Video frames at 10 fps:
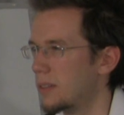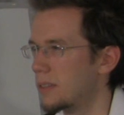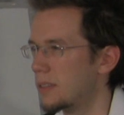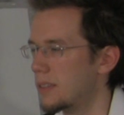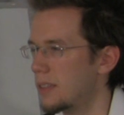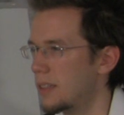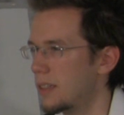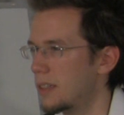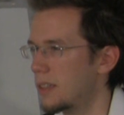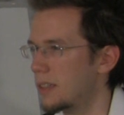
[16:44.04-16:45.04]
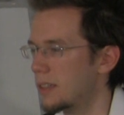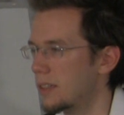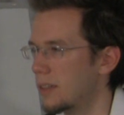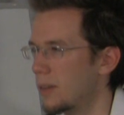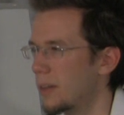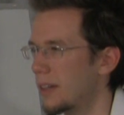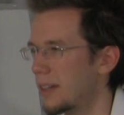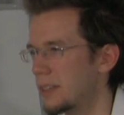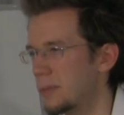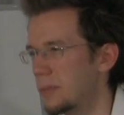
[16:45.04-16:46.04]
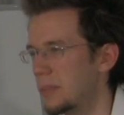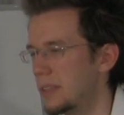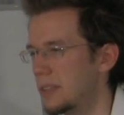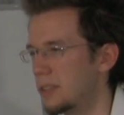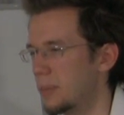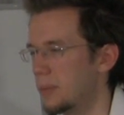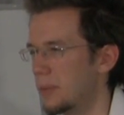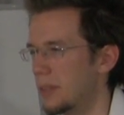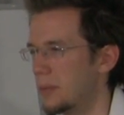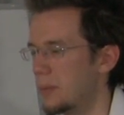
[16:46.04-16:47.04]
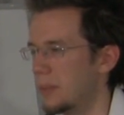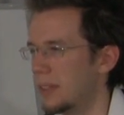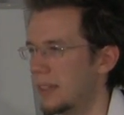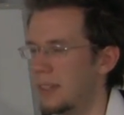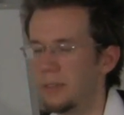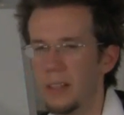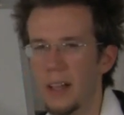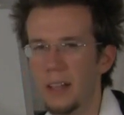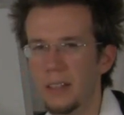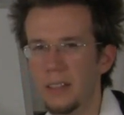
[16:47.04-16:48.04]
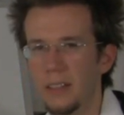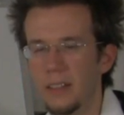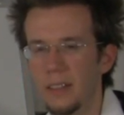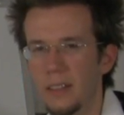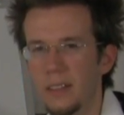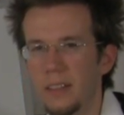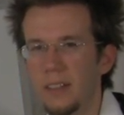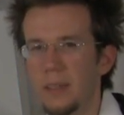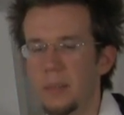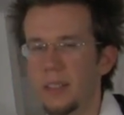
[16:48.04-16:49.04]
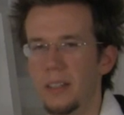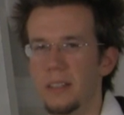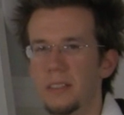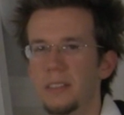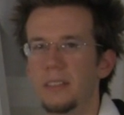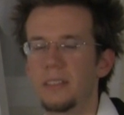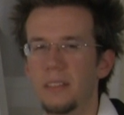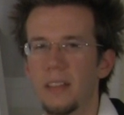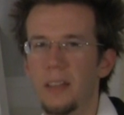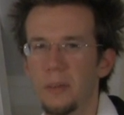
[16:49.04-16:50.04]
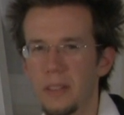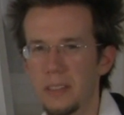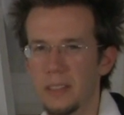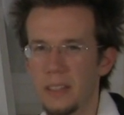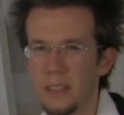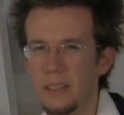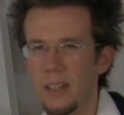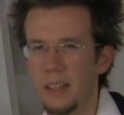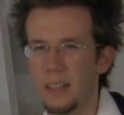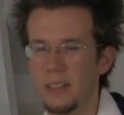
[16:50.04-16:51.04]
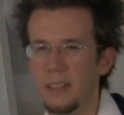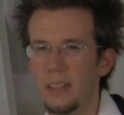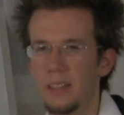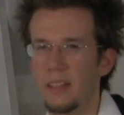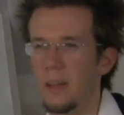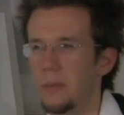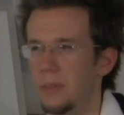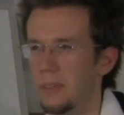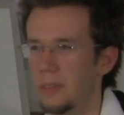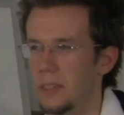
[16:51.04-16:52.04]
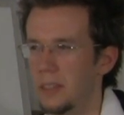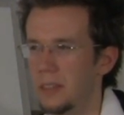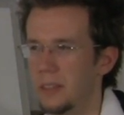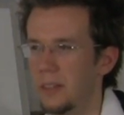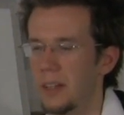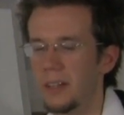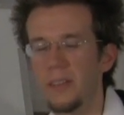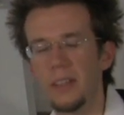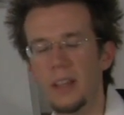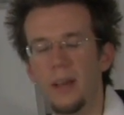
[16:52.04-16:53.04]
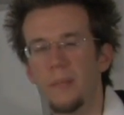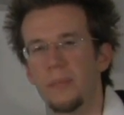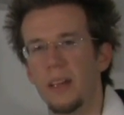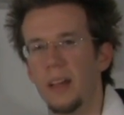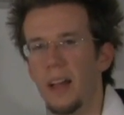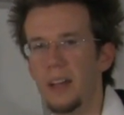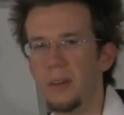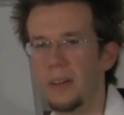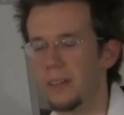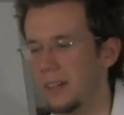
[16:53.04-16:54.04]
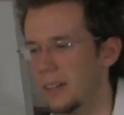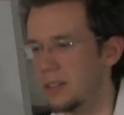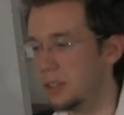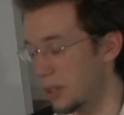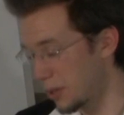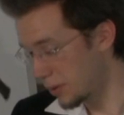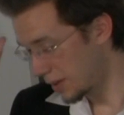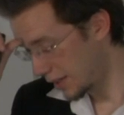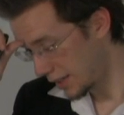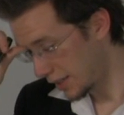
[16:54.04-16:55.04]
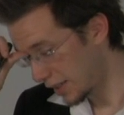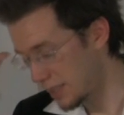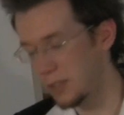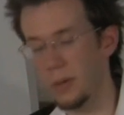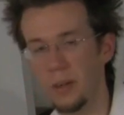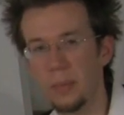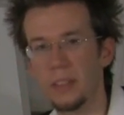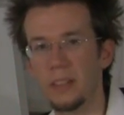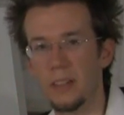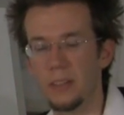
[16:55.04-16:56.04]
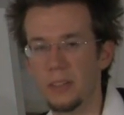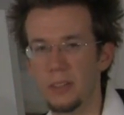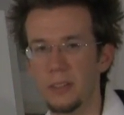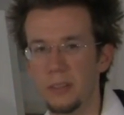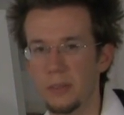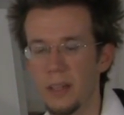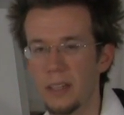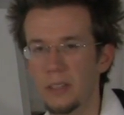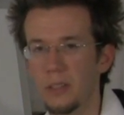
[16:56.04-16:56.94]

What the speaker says: C. Well, I guess it wouldn't be D sharp, it'd probably be more like E flat, because otherwise then that's a second and that wouldn't really look right. Yeah, anyway, so because you want to build it on thirds, right?